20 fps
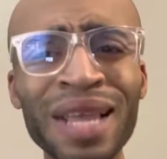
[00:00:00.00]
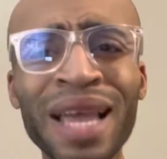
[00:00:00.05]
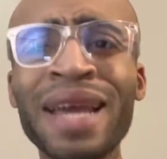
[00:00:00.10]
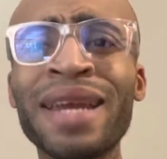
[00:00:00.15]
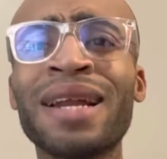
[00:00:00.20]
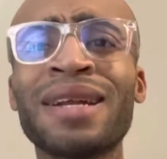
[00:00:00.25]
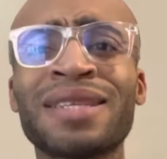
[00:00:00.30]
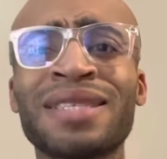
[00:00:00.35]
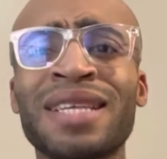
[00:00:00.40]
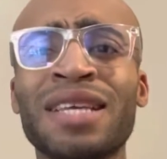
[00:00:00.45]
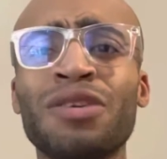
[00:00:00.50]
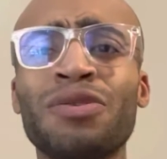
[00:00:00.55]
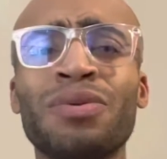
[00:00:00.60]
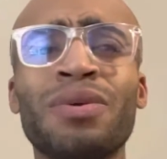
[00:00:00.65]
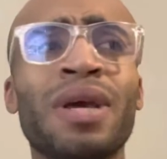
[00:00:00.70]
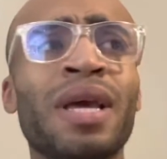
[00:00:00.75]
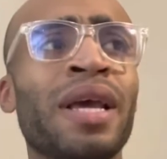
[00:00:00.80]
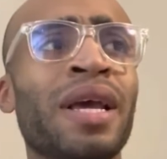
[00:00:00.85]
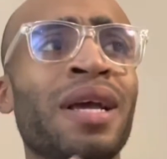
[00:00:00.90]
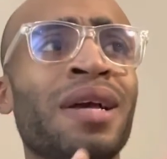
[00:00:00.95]
I just say
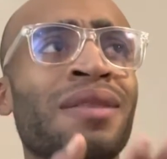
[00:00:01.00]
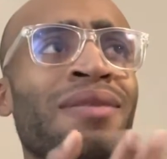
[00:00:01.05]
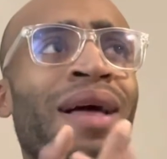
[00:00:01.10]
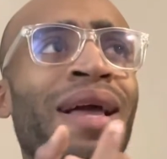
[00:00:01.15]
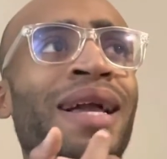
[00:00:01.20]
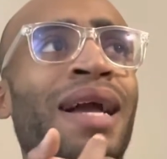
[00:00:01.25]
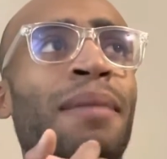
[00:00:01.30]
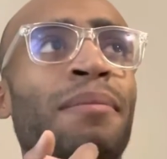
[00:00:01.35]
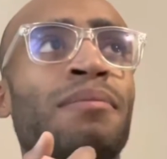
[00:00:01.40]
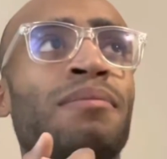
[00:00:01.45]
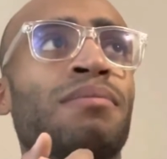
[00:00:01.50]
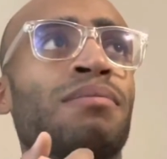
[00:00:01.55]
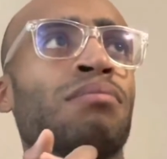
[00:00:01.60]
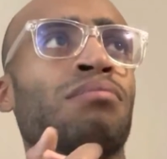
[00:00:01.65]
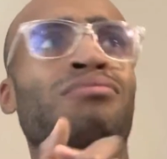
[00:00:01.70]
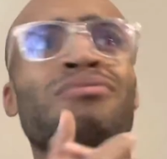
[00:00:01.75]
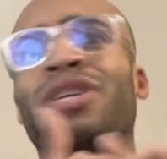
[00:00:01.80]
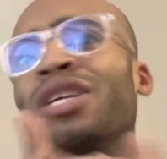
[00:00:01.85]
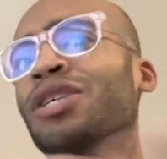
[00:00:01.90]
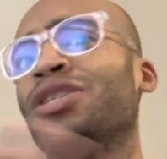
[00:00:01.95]
like, I'm
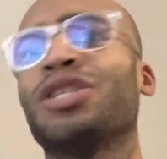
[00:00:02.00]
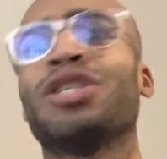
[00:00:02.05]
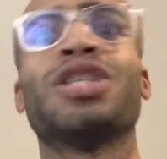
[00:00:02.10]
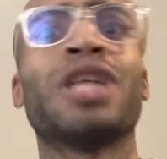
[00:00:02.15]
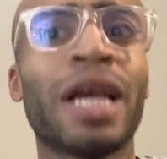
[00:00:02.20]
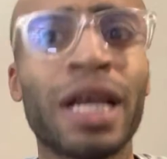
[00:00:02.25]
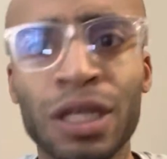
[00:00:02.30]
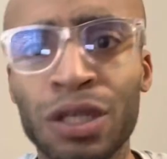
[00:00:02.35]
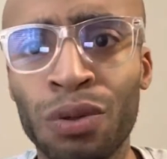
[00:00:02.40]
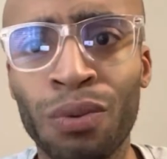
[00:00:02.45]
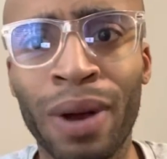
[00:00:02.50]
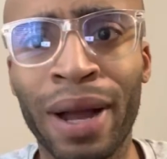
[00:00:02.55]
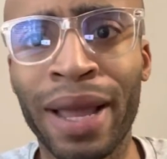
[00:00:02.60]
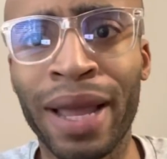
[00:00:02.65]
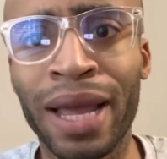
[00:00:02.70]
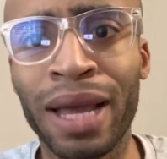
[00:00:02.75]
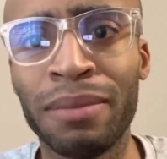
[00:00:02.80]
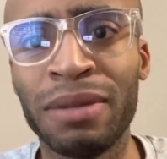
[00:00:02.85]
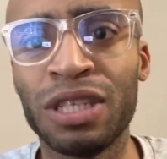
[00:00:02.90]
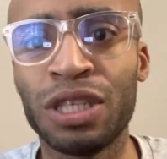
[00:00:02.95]
gonna just change who I am,